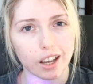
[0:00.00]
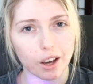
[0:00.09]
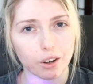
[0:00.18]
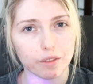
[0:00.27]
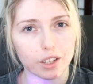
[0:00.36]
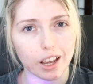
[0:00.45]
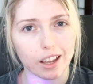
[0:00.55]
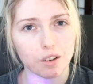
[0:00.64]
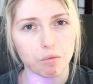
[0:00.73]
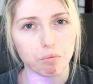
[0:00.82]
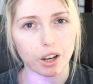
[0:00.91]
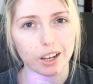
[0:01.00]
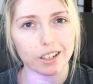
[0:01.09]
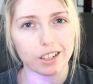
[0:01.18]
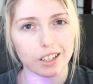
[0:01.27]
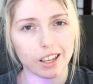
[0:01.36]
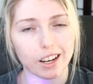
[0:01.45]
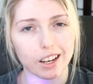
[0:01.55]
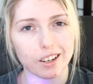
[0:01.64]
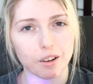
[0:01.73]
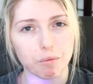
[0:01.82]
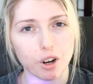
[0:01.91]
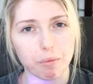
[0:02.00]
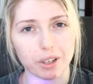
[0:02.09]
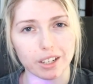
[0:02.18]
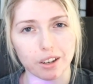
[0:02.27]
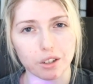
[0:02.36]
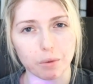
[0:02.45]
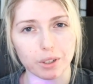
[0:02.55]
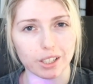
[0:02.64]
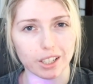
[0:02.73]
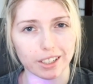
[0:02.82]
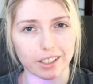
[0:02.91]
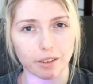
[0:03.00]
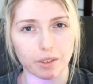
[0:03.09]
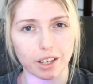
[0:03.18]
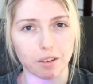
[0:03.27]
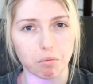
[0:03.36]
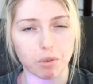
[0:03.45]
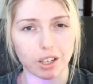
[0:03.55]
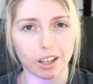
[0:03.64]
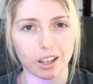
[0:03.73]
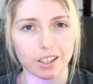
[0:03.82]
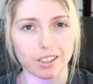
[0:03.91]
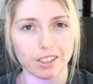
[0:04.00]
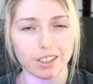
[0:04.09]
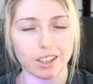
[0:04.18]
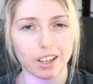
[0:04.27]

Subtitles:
out of 10, but it ended up dropping down to a 6 out of 10 because